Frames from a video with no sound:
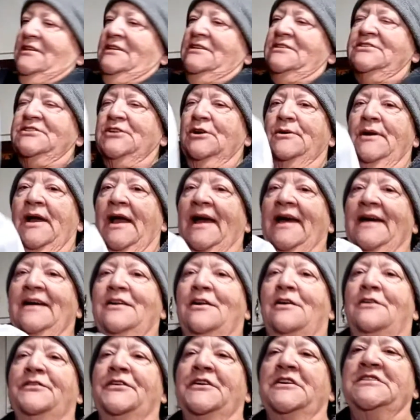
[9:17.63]
Sorry, I
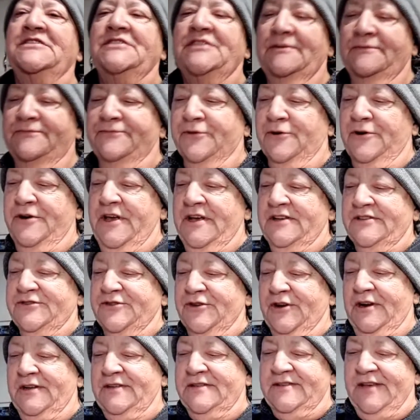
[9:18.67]
had all this for
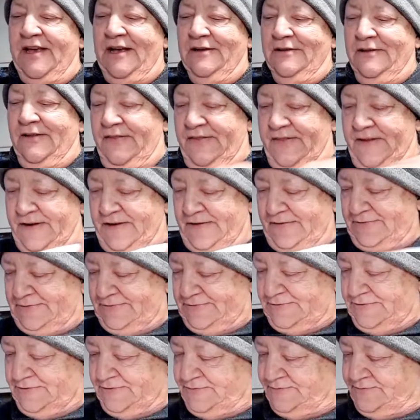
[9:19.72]
yesterday's sale and then
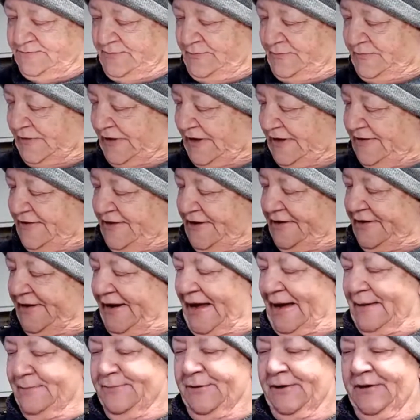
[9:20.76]
it didn't
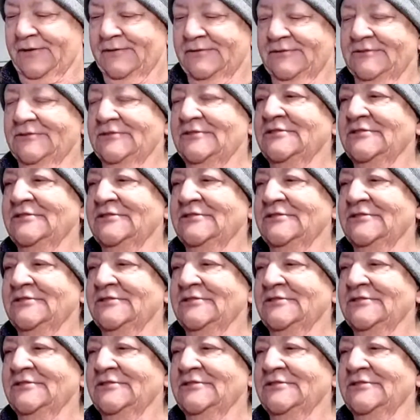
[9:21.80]
happen.